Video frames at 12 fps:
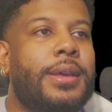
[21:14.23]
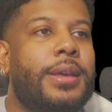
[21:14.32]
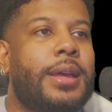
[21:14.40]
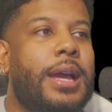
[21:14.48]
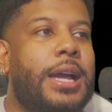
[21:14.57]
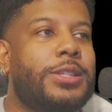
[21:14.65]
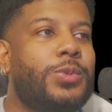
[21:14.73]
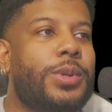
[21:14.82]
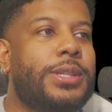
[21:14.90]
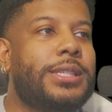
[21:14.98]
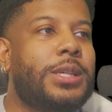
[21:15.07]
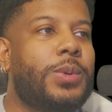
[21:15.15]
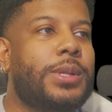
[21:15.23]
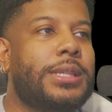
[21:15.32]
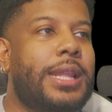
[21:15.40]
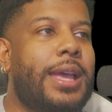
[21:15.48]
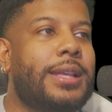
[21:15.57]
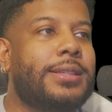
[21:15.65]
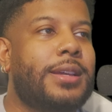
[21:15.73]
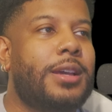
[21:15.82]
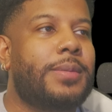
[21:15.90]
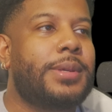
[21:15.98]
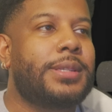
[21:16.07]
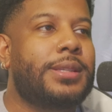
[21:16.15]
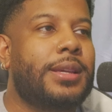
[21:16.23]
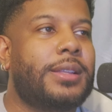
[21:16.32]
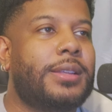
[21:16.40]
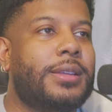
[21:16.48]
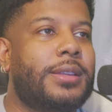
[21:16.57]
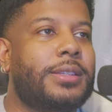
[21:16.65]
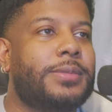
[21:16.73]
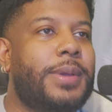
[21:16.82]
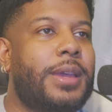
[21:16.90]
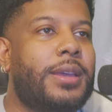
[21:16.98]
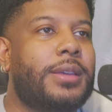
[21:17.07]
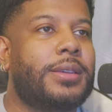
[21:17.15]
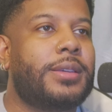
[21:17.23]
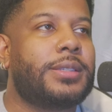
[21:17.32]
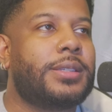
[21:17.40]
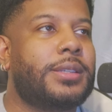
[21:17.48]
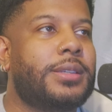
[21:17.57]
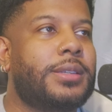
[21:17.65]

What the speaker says: I just want to see what his last comment say. Look, this man is in